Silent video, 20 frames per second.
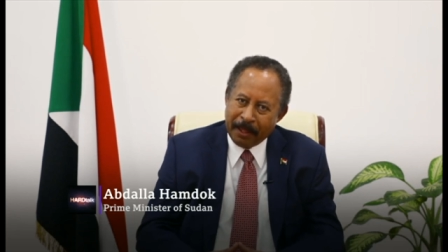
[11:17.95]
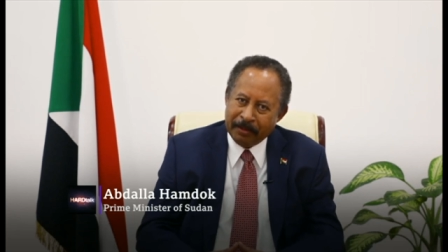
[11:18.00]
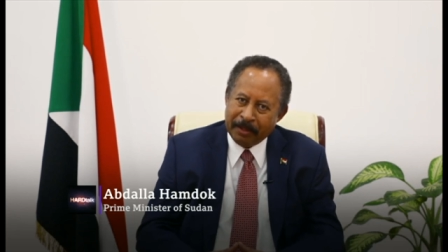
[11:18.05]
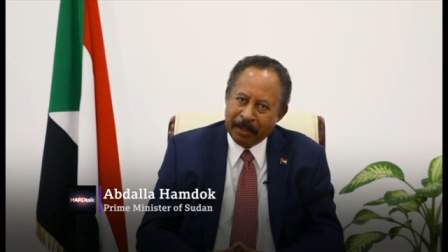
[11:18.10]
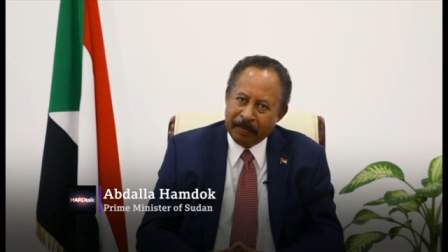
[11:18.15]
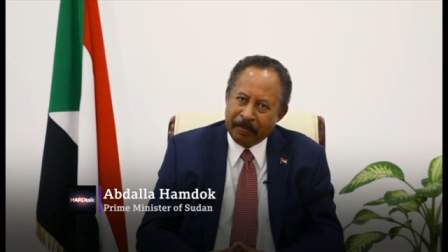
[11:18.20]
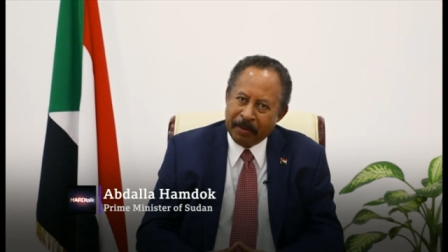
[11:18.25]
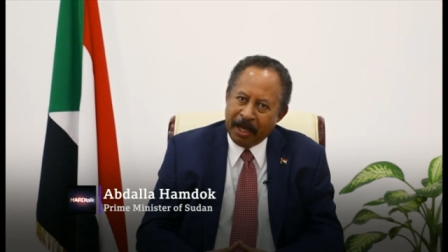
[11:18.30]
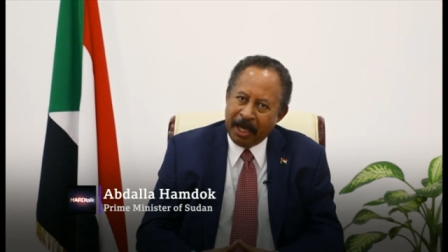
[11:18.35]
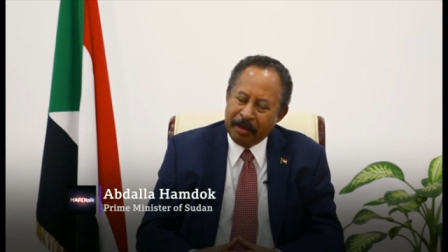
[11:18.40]

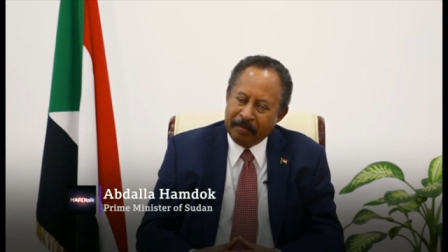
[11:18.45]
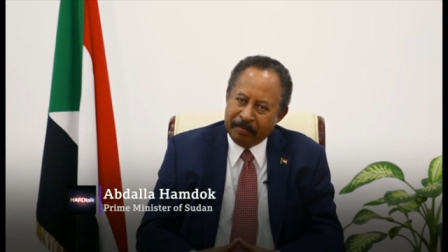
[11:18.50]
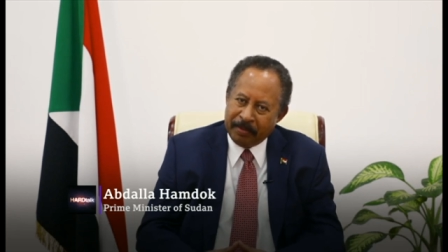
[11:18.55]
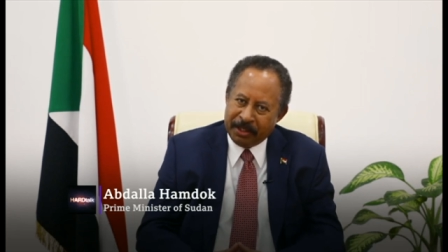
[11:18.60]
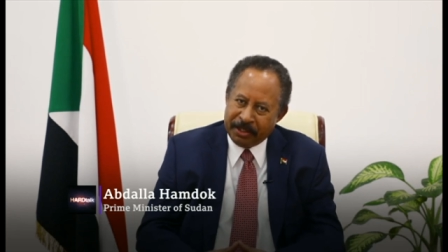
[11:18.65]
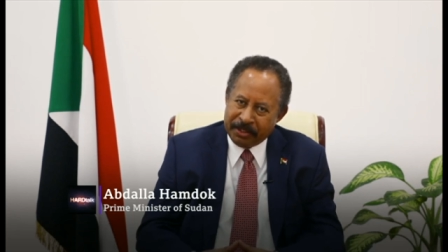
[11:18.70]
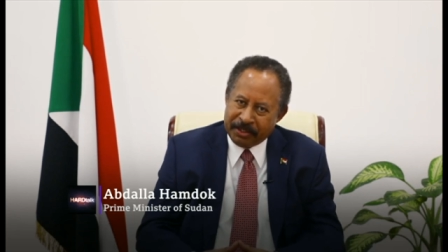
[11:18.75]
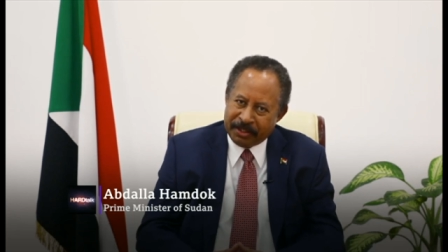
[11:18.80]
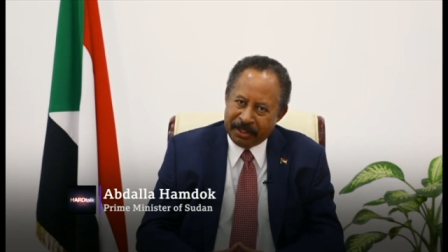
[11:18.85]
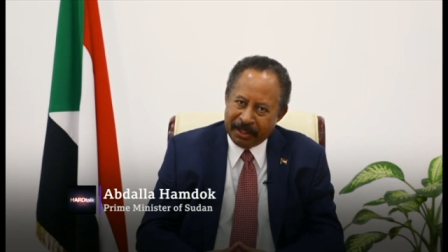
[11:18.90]
the prime
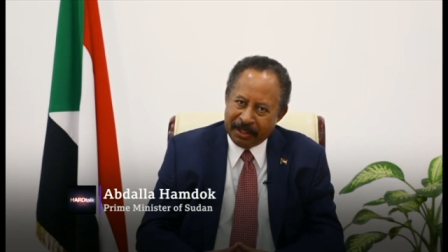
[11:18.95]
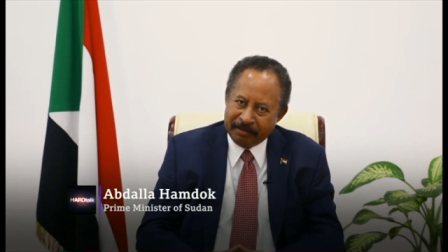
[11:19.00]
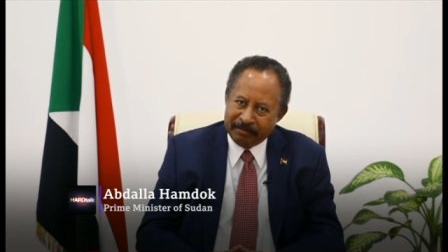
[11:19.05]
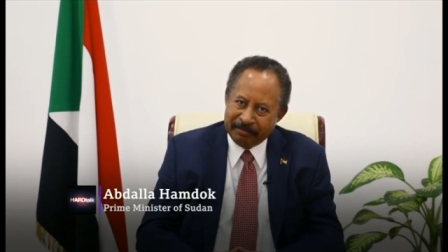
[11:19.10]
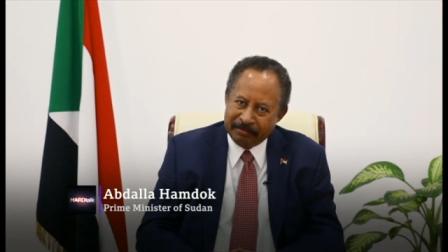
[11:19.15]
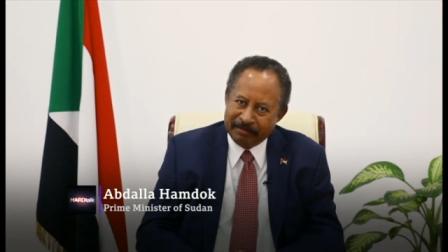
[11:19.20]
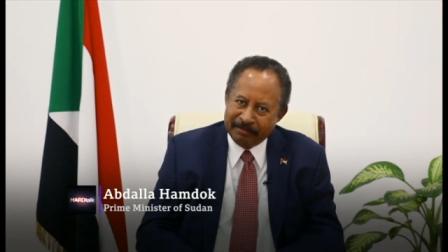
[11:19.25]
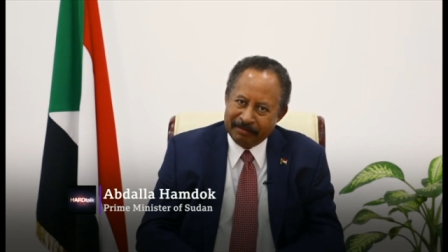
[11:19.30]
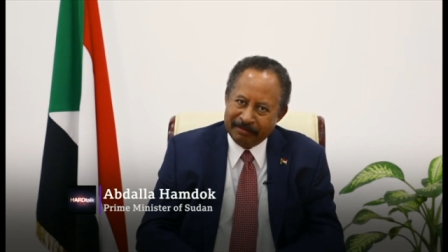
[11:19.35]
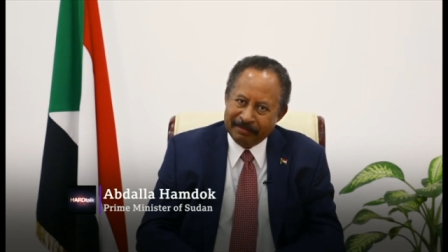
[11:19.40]
minister
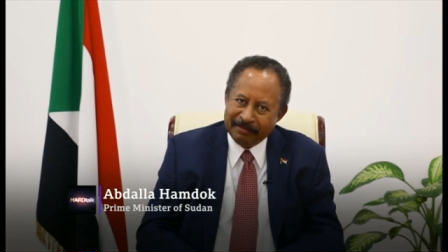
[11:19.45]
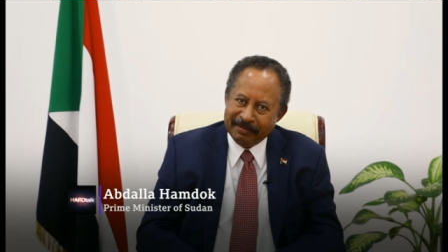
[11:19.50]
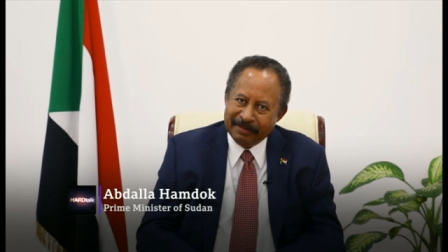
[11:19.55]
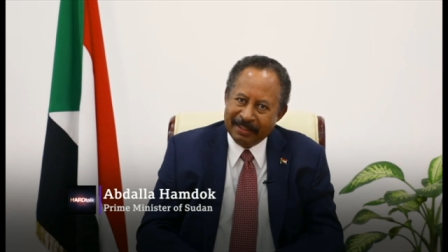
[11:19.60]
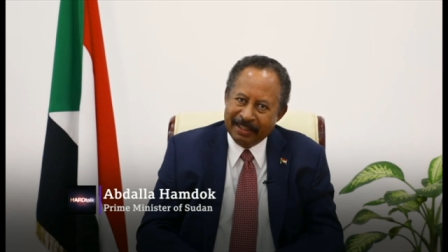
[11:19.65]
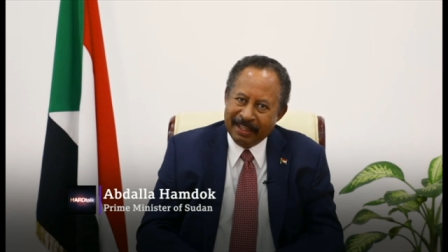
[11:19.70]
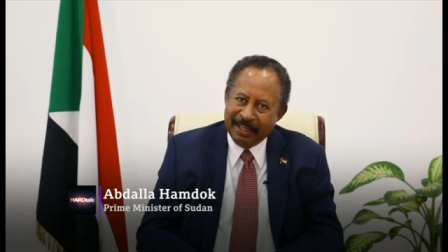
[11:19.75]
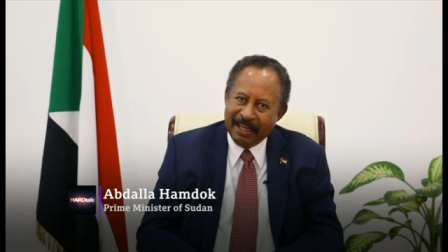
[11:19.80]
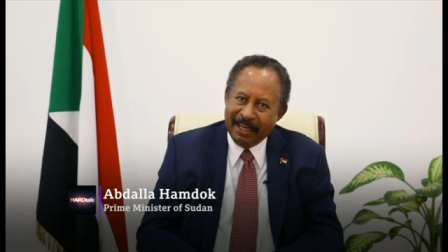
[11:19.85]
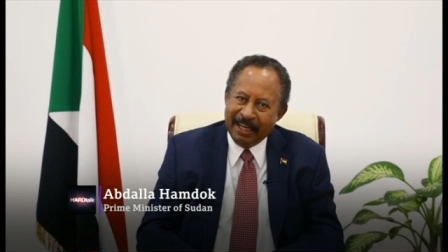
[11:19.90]

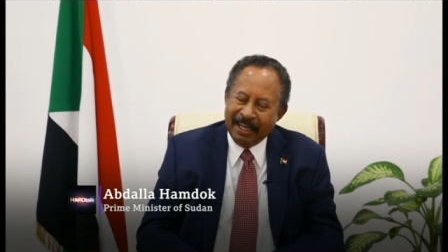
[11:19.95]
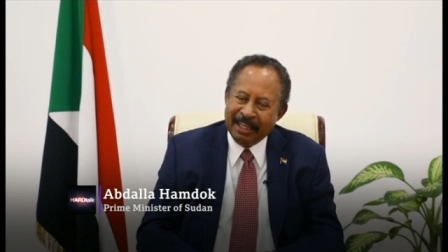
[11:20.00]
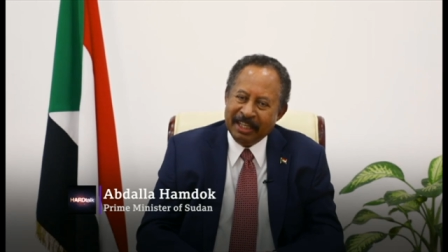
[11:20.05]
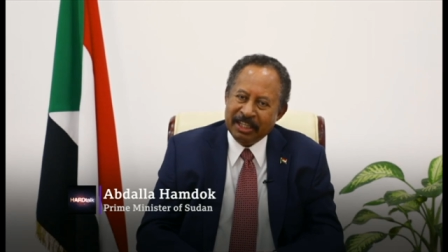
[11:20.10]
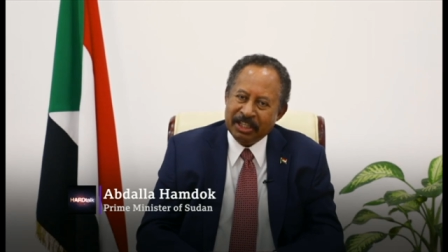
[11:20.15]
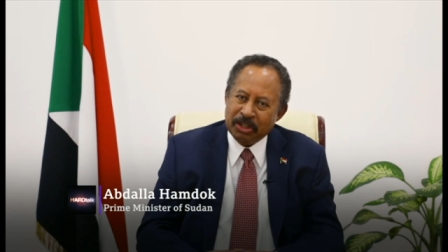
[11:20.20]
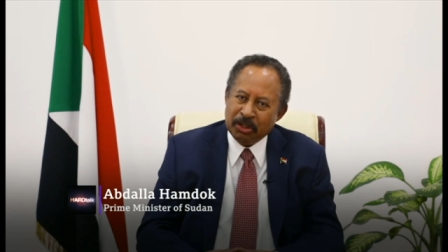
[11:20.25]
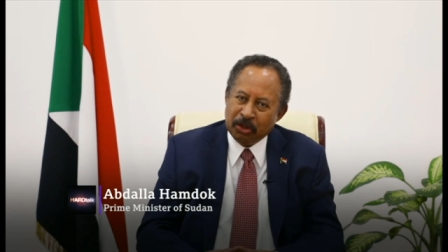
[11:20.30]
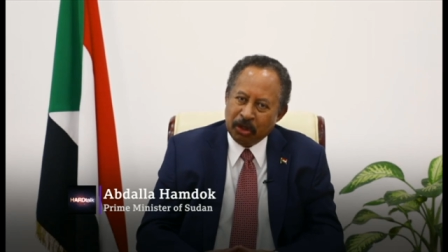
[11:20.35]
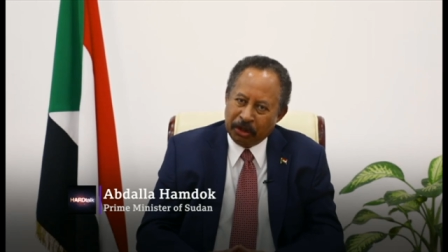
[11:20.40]

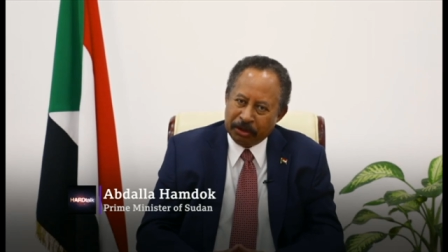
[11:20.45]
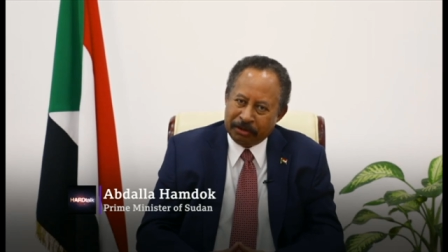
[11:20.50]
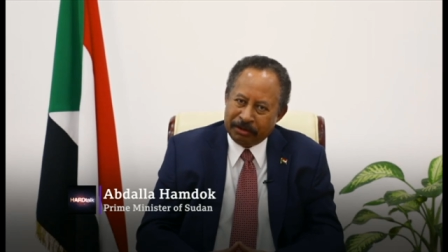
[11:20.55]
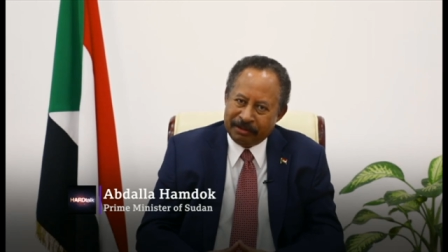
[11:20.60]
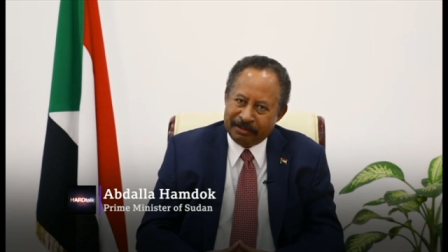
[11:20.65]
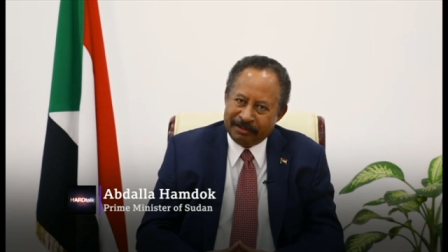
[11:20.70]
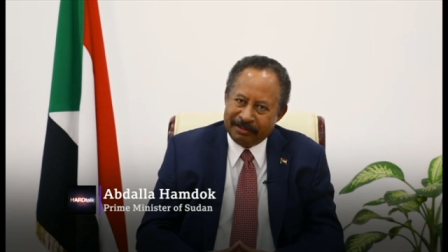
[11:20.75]
is not